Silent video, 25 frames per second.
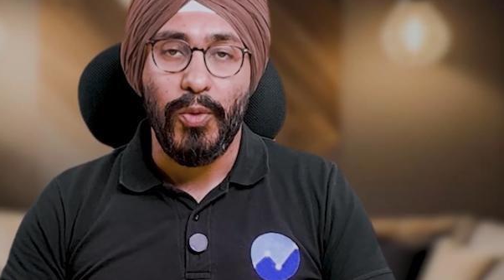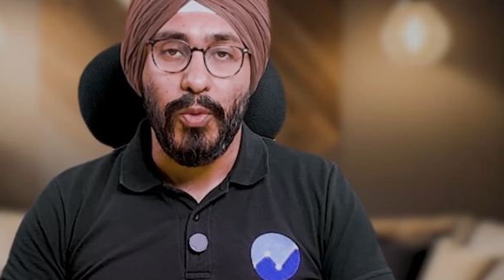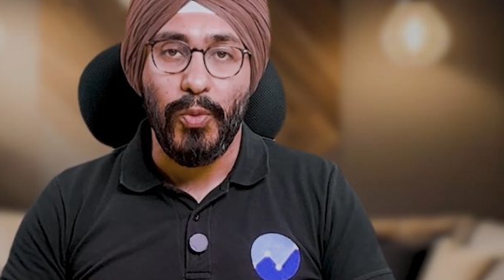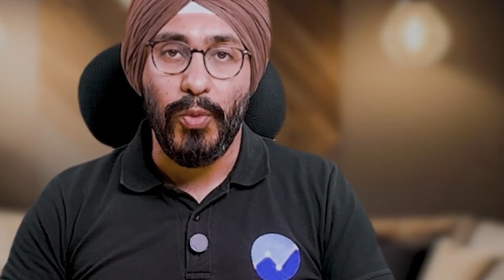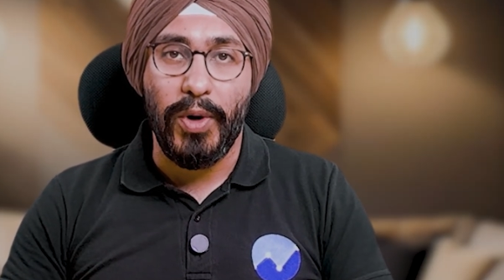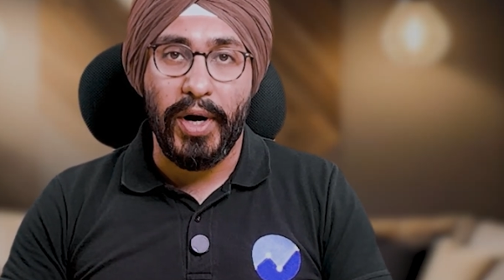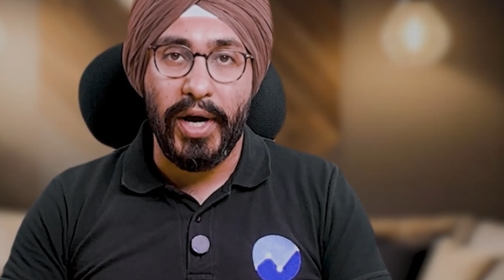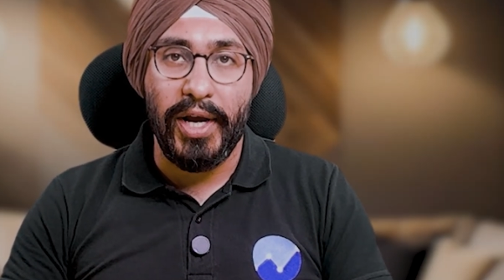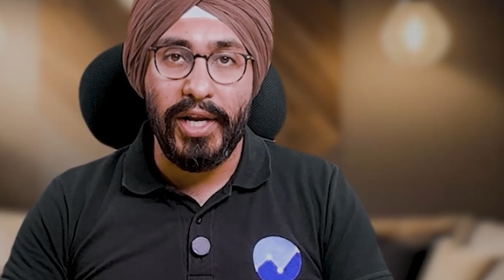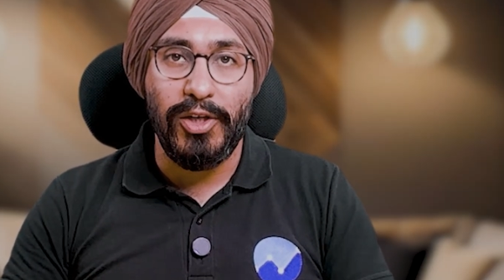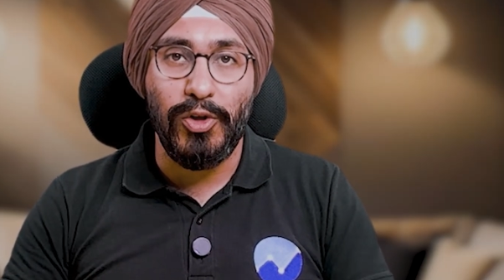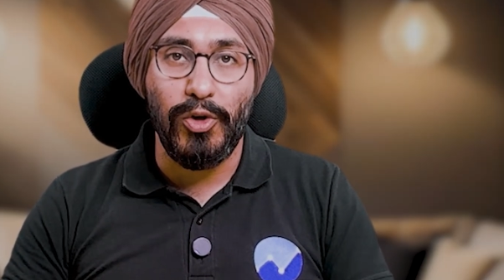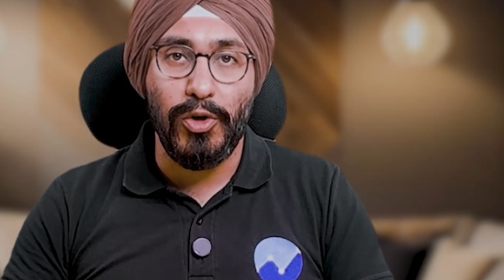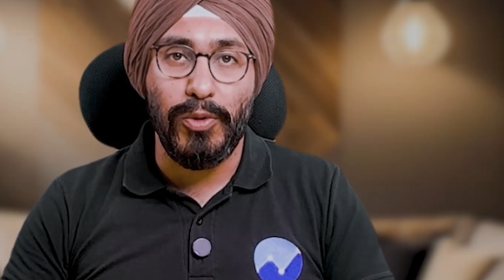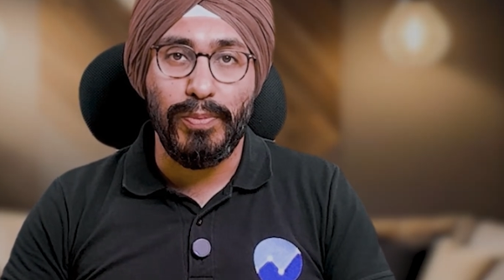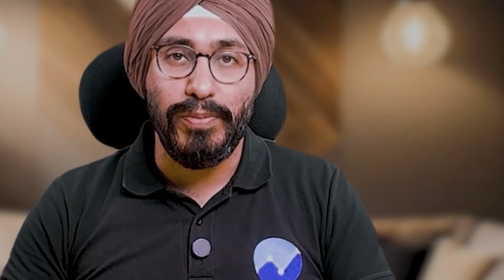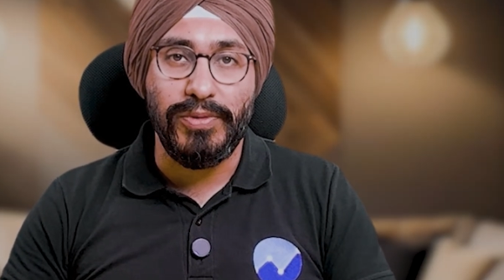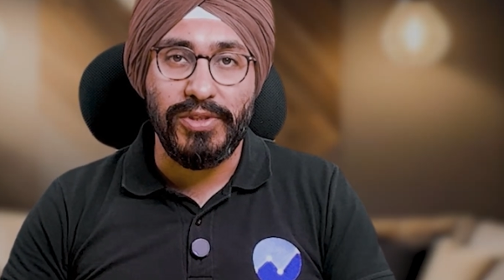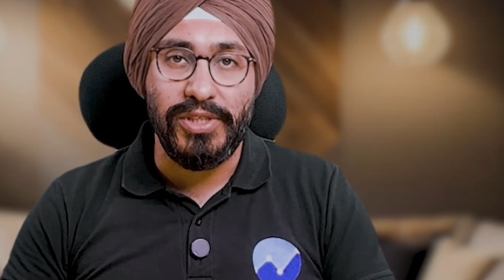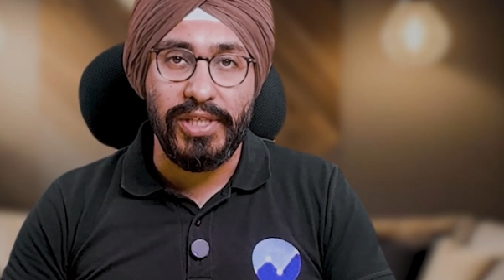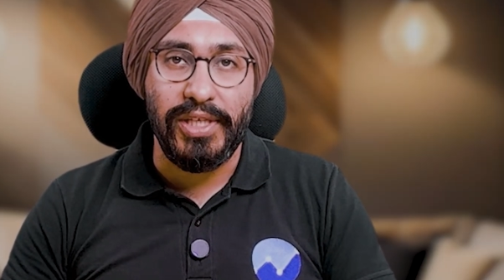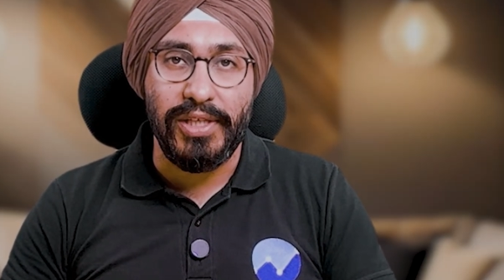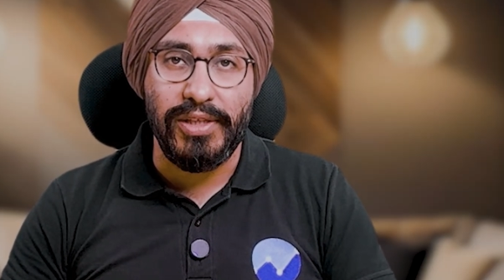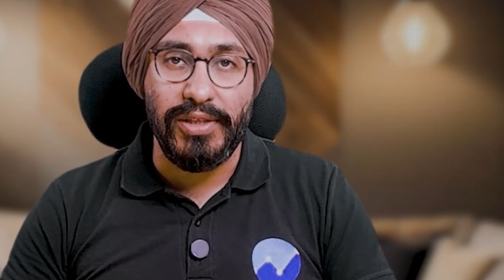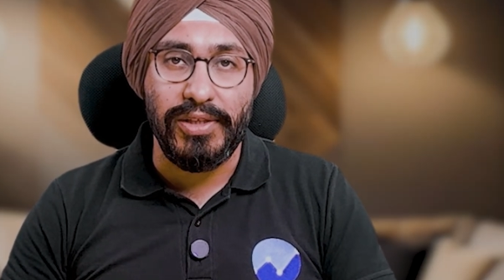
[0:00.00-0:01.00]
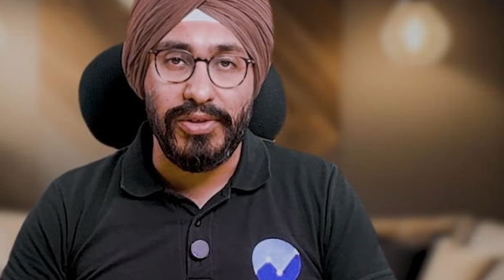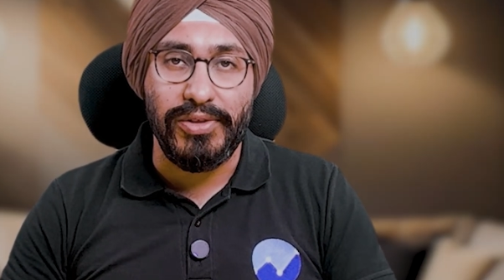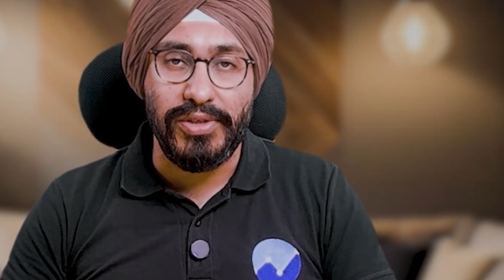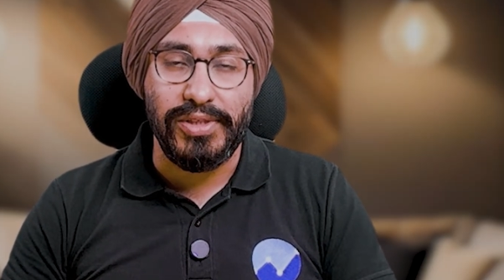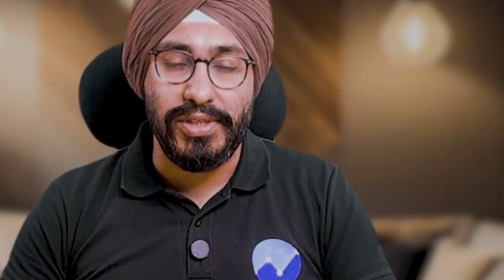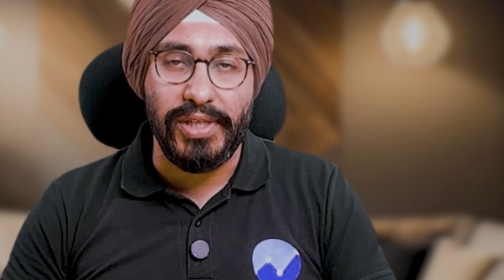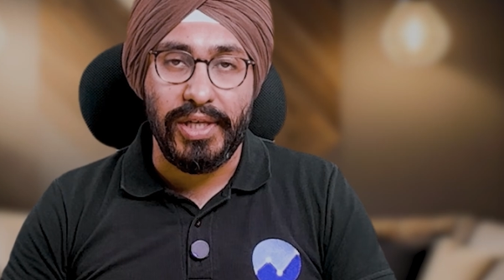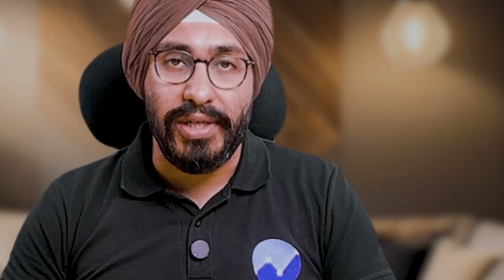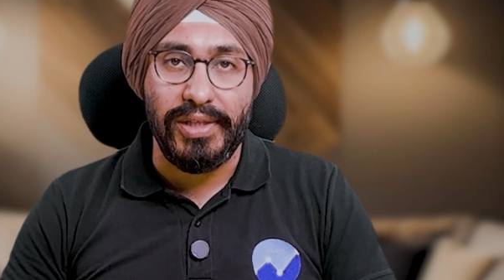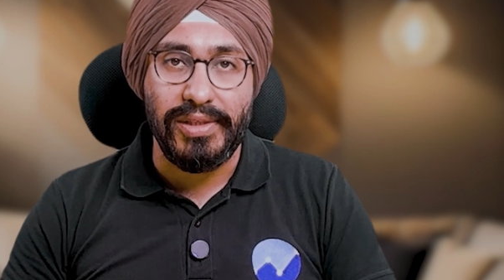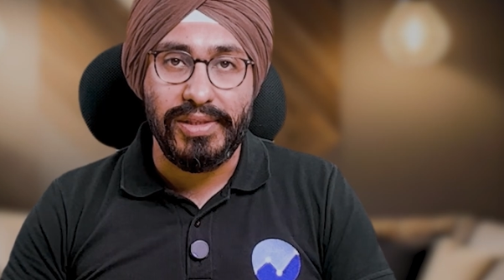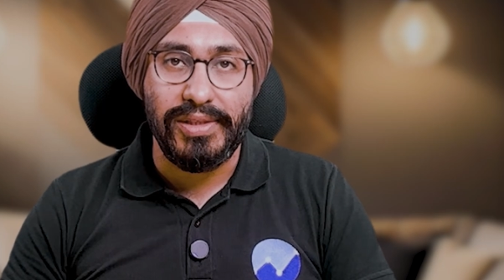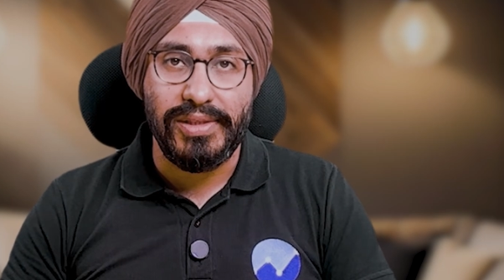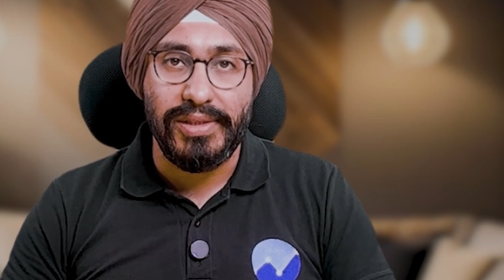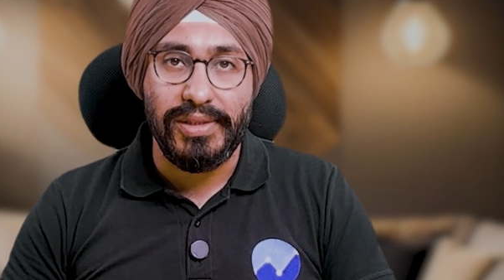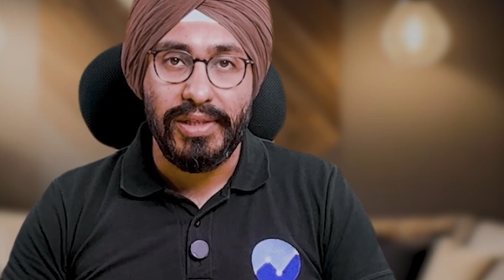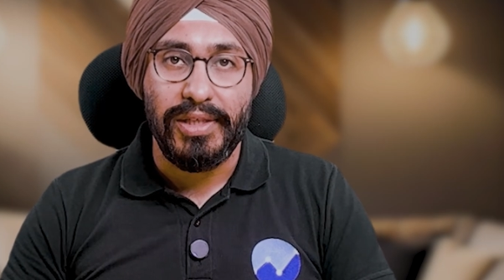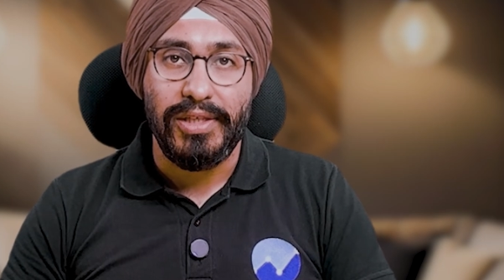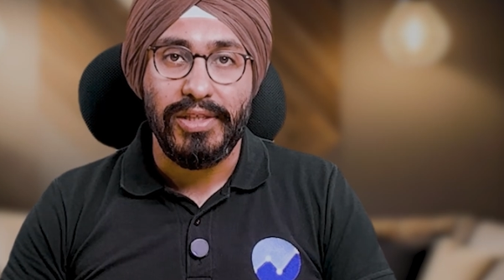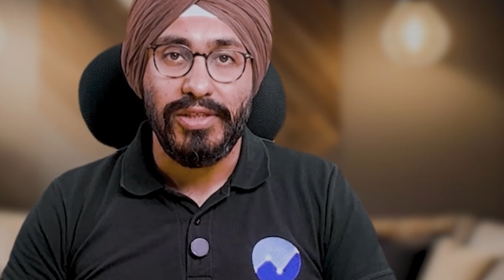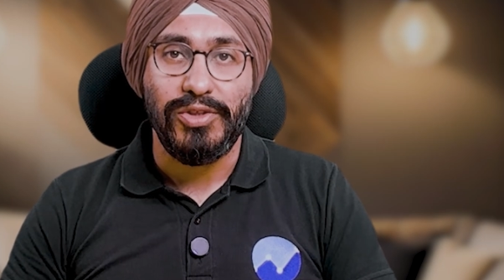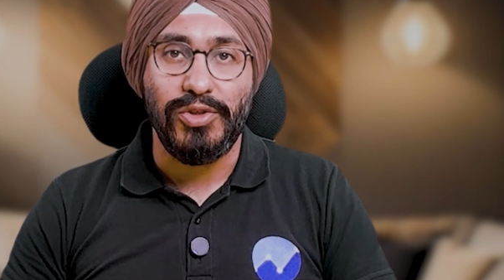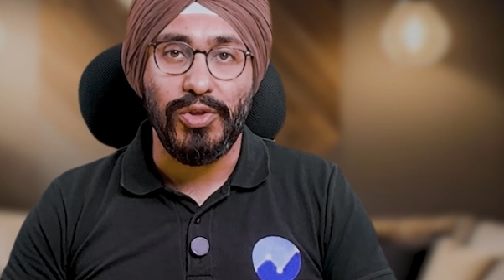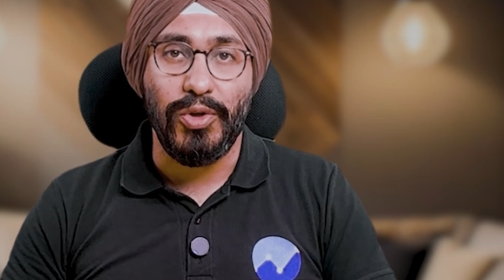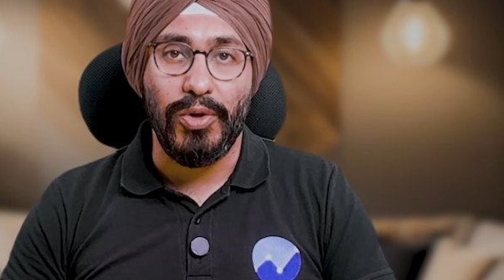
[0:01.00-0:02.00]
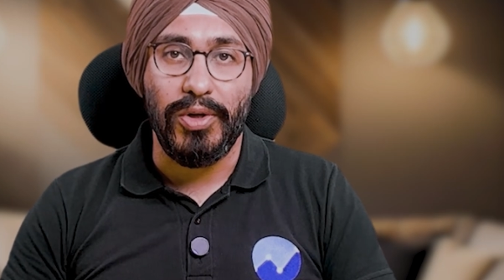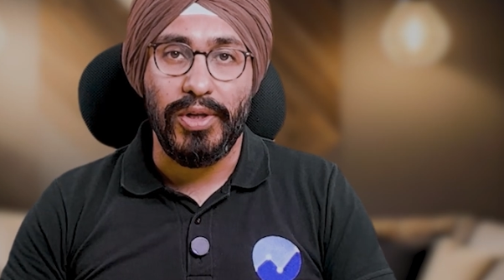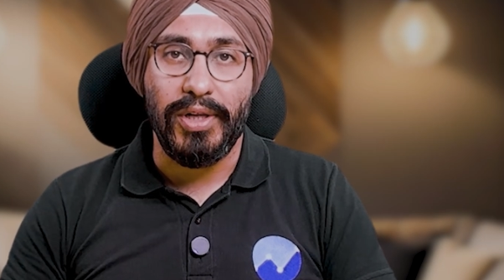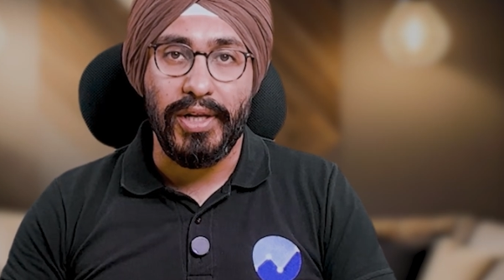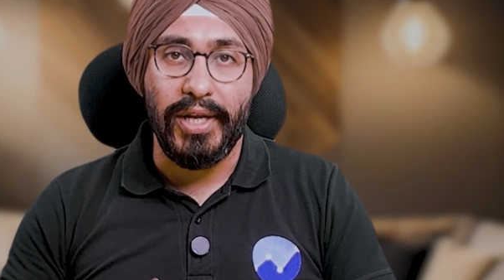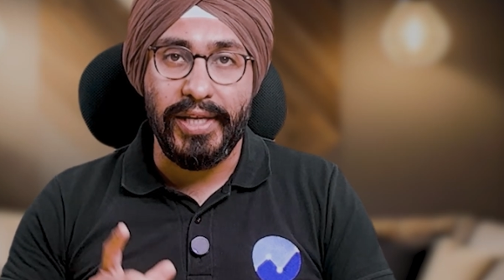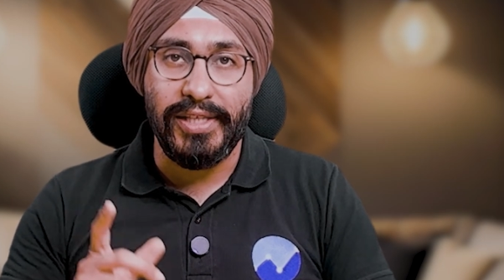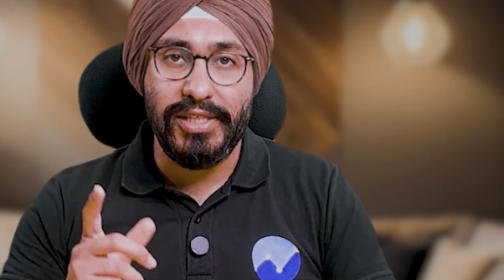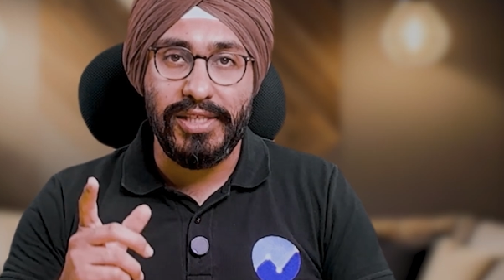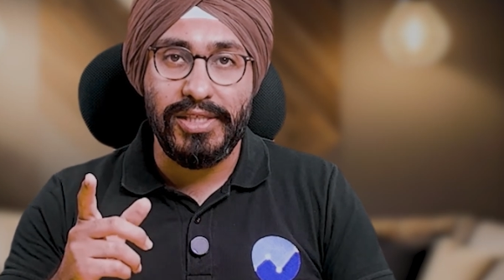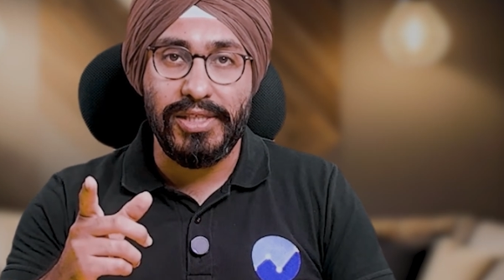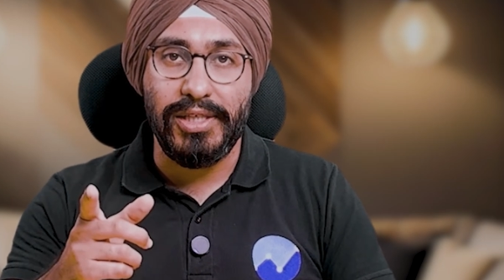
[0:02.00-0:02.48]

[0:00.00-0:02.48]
while you're seeing the results. So let's